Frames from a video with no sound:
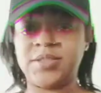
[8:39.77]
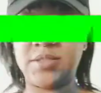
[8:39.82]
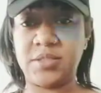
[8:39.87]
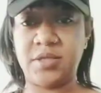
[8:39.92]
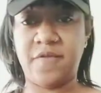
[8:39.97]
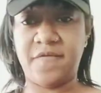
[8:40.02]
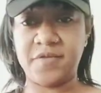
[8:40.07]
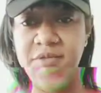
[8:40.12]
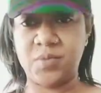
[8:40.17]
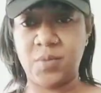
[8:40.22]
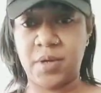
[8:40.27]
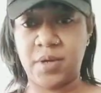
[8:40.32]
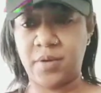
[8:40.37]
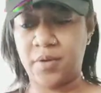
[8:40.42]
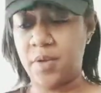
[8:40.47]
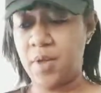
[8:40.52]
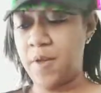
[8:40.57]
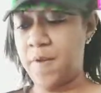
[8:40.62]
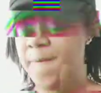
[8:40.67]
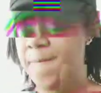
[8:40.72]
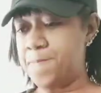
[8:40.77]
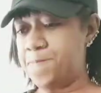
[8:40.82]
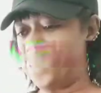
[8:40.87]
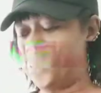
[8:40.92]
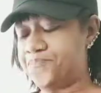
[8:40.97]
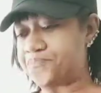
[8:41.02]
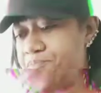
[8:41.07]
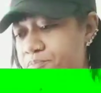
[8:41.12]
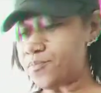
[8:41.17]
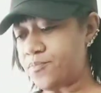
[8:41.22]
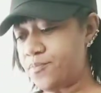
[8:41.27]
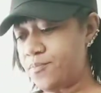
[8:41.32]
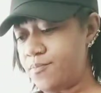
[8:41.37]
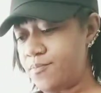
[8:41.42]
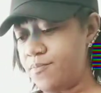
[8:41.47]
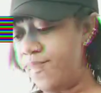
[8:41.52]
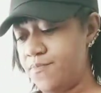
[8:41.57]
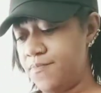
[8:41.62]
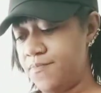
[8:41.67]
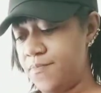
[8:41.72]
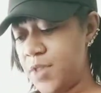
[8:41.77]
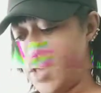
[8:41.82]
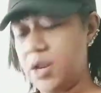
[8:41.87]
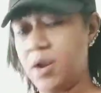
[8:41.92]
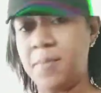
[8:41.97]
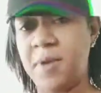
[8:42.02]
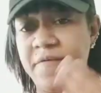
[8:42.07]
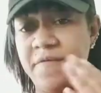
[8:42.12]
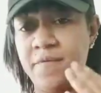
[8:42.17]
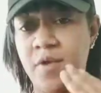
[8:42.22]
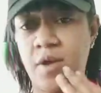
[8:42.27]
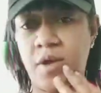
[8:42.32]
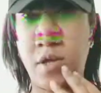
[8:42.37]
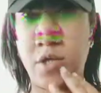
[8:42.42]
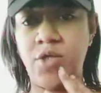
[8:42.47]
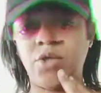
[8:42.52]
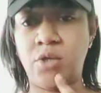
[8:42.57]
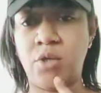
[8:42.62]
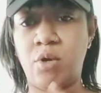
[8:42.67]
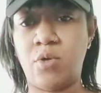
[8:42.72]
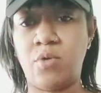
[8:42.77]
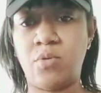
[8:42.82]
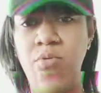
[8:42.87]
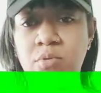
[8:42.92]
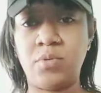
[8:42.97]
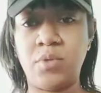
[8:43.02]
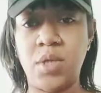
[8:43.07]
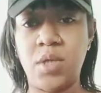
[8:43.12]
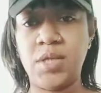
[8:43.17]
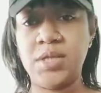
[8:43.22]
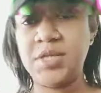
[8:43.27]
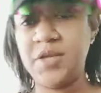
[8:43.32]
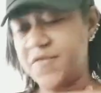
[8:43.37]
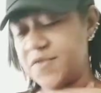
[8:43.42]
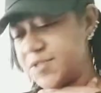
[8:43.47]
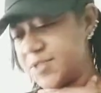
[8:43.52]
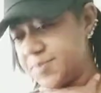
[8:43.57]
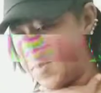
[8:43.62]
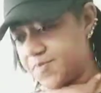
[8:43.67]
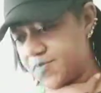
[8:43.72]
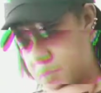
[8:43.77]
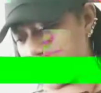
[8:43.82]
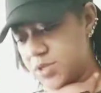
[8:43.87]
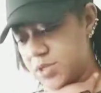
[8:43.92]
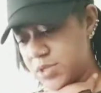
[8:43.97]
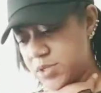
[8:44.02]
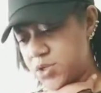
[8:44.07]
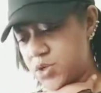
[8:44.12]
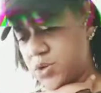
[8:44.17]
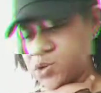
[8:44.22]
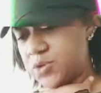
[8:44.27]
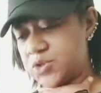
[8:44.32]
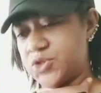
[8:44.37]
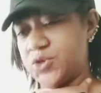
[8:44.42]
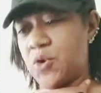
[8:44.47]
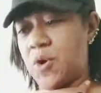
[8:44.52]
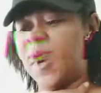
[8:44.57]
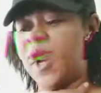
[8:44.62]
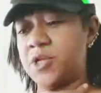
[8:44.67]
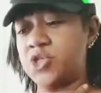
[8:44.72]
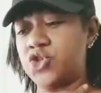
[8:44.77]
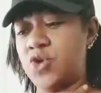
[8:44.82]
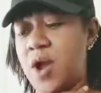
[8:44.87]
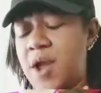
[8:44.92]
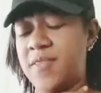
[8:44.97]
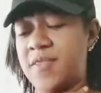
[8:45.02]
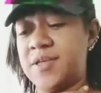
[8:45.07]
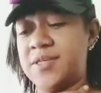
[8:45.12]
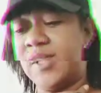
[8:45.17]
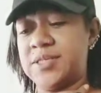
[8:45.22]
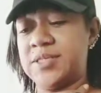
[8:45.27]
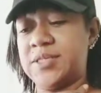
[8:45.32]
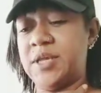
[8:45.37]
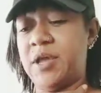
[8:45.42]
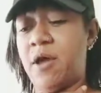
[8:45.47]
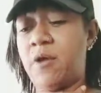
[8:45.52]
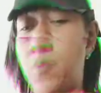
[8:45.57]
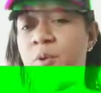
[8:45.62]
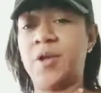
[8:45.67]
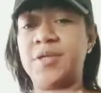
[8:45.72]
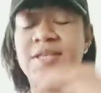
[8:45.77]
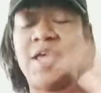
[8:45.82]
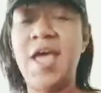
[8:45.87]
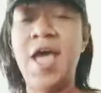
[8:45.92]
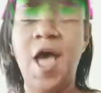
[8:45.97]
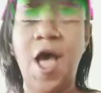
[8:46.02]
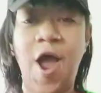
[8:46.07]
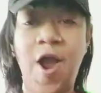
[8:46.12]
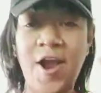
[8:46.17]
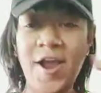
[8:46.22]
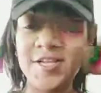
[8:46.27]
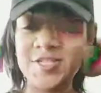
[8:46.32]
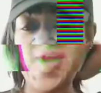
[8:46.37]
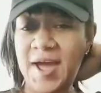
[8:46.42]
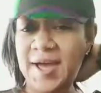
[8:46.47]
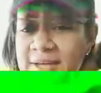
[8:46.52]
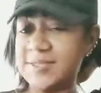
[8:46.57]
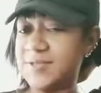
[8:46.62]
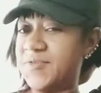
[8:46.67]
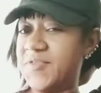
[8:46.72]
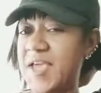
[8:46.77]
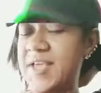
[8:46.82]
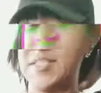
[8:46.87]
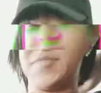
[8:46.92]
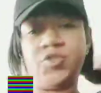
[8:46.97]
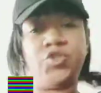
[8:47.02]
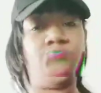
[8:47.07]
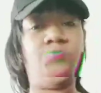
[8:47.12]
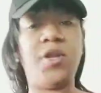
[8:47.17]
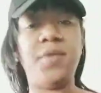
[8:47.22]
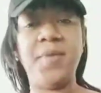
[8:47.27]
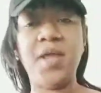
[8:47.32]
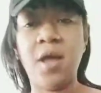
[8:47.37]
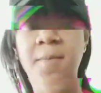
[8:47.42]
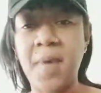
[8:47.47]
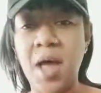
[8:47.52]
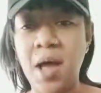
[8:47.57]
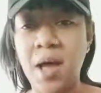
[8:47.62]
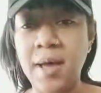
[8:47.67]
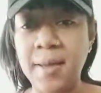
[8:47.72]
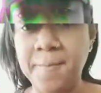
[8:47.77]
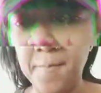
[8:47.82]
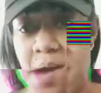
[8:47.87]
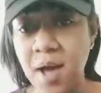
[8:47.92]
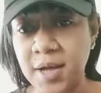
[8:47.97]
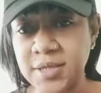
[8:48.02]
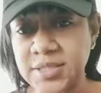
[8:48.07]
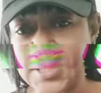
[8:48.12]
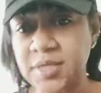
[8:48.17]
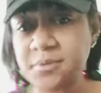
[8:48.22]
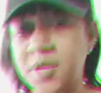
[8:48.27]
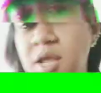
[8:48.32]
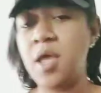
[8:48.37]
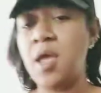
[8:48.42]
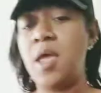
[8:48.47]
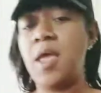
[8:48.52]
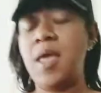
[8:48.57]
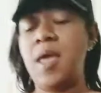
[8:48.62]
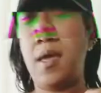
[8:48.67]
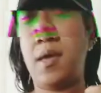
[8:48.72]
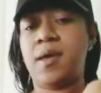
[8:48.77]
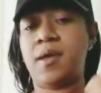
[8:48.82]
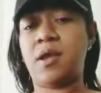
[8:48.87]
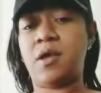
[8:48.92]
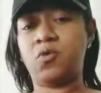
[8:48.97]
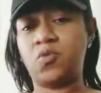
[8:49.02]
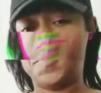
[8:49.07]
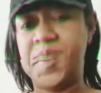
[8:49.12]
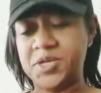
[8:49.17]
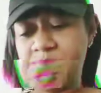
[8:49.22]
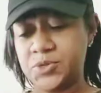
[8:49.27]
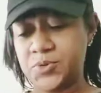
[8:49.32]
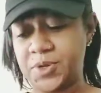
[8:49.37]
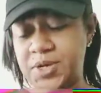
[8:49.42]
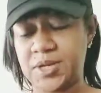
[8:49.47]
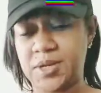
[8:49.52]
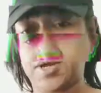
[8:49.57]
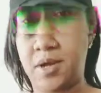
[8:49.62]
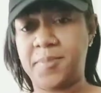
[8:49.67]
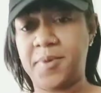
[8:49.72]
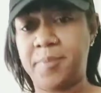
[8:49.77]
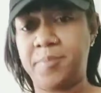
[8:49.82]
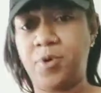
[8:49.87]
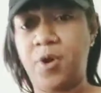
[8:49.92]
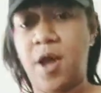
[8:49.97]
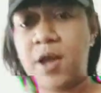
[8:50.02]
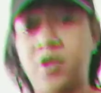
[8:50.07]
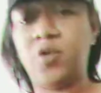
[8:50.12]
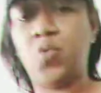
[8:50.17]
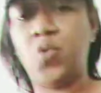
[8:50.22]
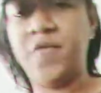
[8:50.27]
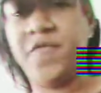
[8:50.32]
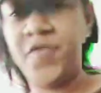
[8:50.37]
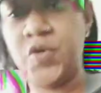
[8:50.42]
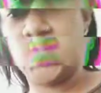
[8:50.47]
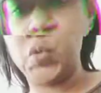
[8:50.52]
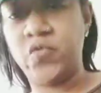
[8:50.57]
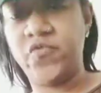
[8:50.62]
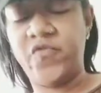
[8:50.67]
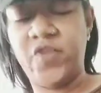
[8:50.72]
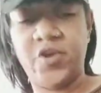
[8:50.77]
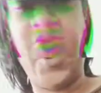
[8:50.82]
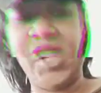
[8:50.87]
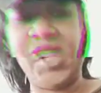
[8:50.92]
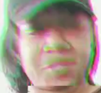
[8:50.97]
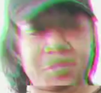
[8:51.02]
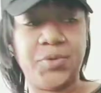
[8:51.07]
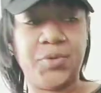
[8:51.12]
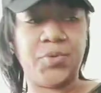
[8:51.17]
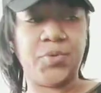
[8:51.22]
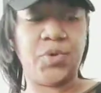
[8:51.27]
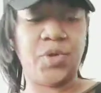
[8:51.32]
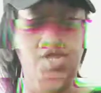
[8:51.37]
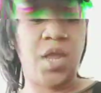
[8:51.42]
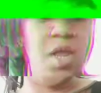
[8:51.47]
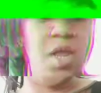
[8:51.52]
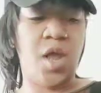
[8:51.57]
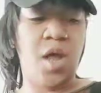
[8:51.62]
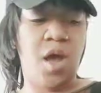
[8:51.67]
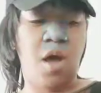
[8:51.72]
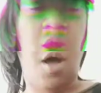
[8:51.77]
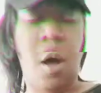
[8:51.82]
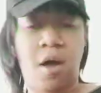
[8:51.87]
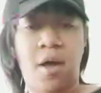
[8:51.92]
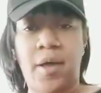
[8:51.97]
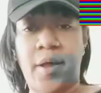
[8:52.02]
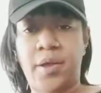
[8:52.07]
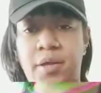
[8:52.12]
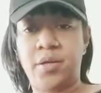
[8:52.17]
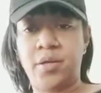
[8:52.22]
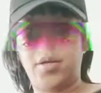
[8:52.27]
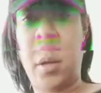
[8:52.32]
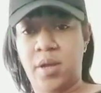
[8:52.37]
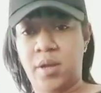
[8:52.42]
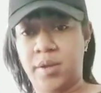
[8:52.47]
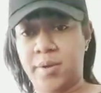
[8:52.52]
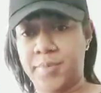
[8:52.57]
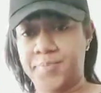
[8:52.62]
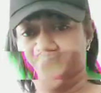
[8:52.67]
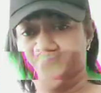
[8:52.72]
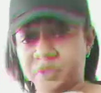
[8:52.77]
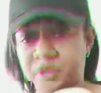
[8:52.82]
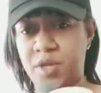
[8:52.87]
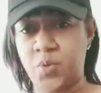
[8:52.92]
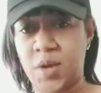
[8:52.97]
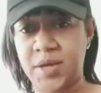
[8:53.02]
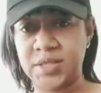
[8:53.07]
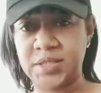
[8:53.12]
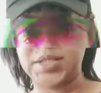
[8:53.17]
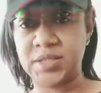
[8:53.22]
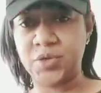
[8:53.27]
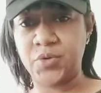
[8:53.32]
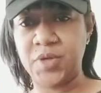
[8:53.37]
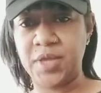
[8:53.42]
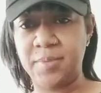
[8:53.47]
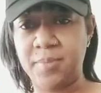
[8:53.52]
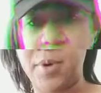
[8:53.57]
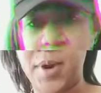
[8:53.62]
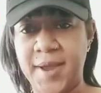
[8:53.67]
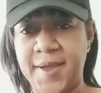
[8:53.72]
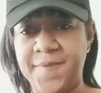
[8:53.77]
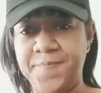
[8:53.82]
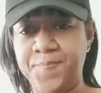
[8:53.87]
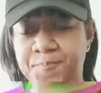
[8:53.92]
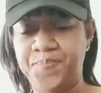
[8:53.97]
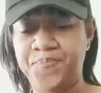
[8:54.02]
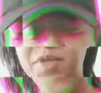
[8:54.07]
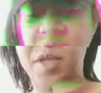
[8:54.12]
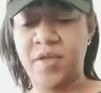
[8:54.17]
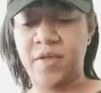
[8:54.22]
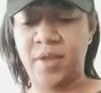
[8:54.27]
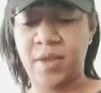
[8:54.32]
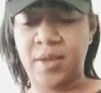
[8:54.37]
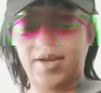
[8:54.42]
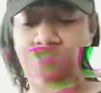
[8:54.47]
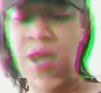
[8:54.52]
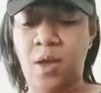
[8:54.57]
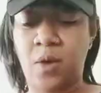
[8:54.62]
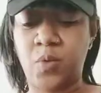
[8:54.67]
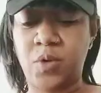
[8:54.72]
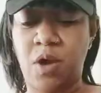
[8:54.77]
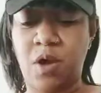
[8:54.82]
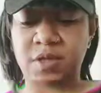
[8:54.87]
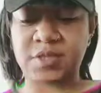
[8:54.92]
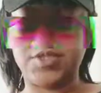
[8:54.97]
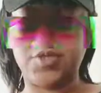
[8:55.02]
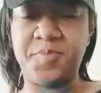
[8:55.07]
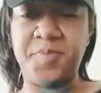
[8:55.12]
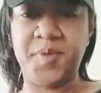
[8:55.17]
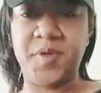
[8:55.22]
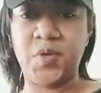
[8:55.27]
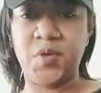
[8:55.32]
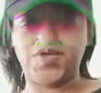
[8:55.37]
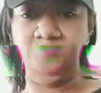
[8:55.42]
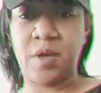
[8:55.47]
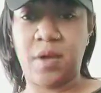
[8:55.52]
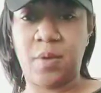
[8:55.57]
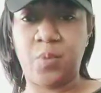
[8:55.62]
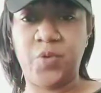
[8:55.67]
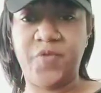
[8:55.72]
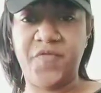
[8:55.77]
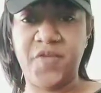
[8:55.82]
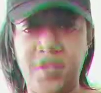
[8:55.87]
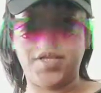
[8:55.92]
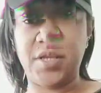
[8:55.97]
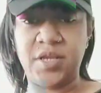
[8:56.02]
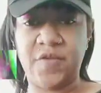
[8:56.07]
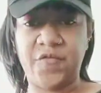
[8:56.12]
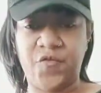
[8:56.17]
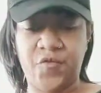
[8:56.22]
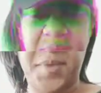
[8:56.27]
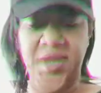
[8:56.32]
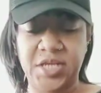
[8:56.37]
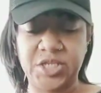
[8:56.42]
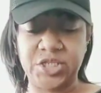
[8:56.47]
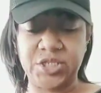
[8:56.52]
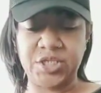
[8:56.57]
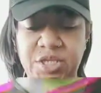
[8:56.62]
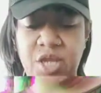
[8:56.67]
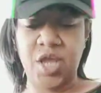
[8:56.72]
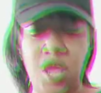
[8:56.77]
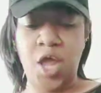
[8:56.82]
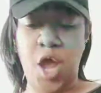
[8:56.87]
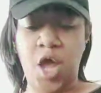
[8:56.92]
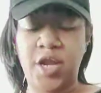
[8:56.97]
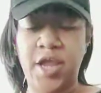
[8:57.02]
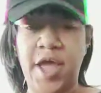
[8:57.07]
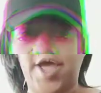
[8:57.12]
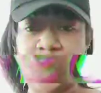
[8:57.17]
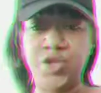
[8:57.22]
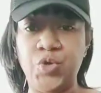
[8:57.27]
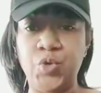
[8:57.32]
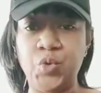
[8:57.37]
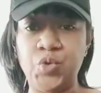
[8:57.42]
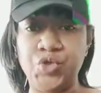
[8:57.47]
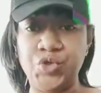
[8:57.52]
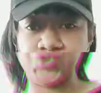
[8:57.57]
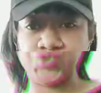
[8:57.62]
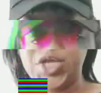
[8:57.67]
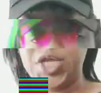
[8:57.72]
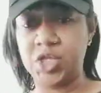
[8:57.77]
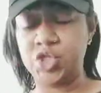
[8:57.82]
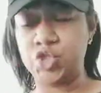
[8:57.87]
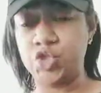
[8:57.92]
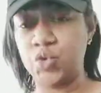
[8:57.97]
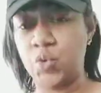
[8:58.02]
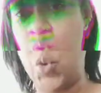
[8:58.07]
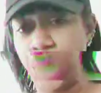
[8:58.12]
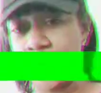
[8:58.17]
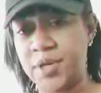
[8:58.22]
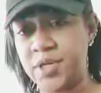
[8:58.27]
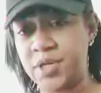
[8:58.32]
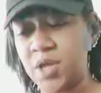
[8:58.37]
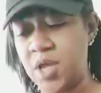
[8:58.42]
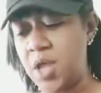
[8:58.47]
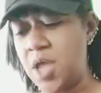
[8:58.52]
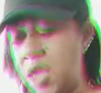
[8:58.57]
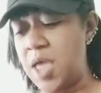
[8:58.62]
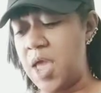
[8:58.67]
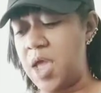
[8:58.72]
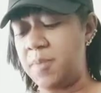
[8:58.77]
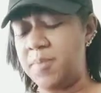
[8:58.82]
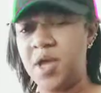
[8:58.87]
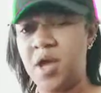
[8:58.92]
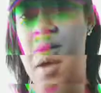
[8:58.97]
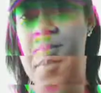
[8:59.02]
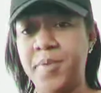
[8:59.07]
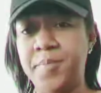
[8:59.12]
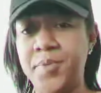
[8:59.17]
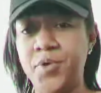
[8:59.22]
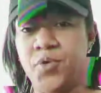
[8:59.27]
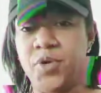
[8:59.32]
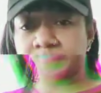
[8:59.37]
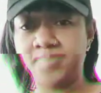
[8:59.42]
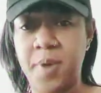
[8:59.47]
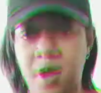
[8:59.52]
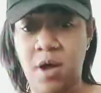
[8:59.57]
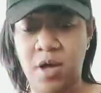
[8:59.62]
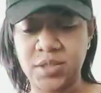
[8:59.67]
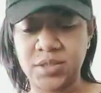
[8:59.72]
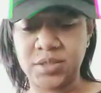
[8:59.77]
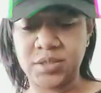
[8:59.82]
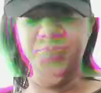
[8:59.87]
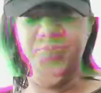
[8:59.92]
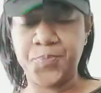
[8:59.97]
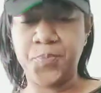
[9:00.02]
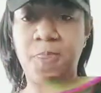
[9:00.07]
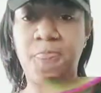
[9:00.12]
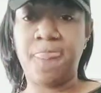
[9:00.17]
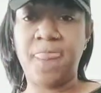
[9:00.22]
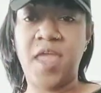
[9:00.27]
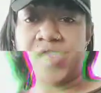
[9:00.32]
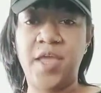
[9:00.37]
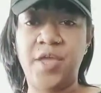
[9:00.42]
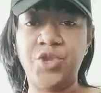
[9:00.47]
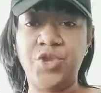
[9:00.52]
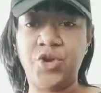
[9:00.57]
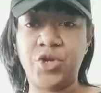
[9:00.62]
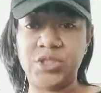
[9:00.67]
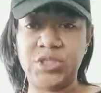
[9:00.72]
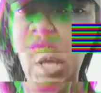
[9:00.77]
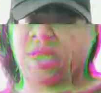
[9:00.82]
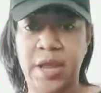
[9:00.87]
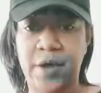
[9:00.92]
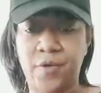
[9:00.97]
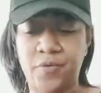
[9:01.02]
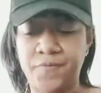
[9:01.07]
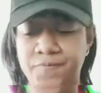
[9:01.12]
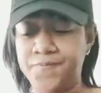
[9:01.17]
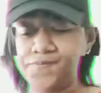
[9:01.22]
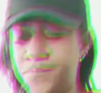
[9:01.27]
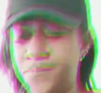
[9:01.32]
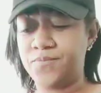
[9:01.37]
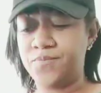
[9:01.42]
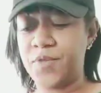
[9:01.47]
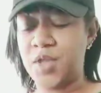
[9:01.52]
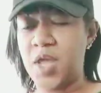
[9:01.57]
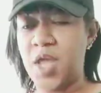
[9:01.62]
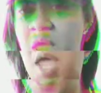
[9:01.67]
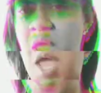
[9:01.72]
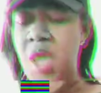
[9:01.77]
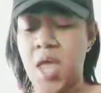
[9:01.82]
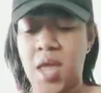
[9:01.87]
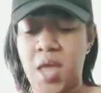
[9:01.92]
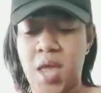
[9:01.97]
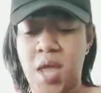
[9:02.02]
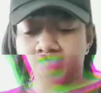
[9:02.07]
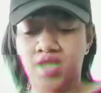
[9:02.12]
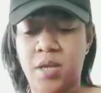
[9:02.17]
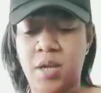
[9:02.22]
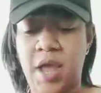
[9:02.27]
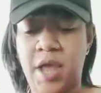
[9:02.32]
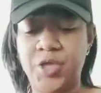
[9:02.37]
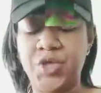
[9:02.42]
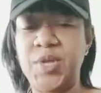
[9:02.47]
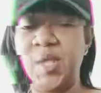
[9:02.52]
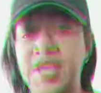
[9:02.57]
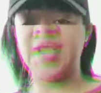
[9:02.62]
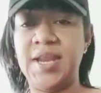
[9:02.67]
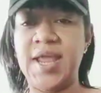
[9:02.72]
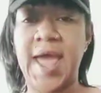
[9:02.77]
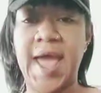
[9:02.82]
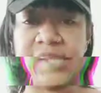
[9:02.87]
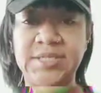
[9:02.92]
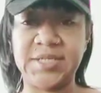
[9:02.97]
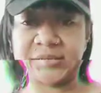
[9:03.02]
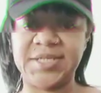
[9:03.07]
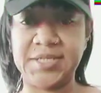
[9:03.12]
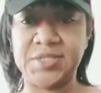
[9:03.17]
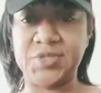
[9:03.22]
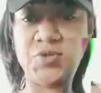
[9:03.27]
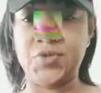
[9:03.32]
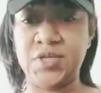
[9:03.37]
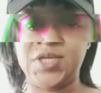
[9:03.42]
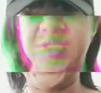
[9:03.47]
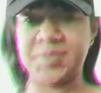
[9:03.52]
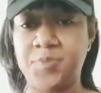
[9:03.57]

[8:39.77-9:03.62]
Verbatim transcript: and stuff as well, and on my uh, you know different you know so i'm going to try these and see how it works all right you guys so thanks for joining me on my unboxing and i will be doing um, a product review very soon on um, the hawaiian silky brand and i will also be um, revealing information on how you too can join and become a beauty boss in your town and how you can get access to these